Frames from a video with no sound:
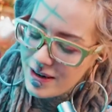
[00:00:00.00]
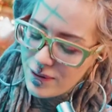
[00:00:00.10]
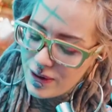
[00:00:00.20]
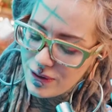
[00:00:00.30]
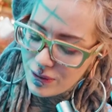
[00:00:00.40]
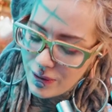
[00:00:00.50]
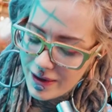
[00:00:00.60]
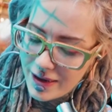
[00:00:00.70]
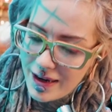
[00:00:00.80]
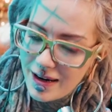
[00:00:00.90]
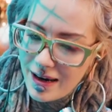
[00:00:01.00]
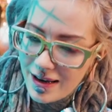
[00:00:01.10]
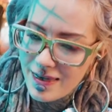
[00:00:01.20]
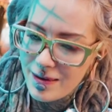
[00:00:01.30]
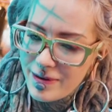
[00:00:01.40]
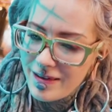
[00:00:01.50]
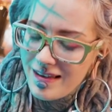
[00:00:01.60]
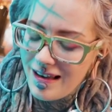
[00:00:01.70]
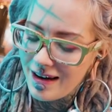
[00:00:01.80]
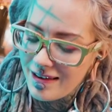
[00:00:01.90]
When you cut them in
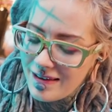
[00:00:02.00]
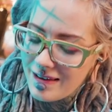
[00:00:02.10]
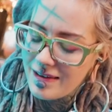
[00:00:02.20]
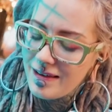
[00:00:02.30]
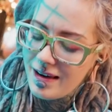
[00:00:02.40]
slices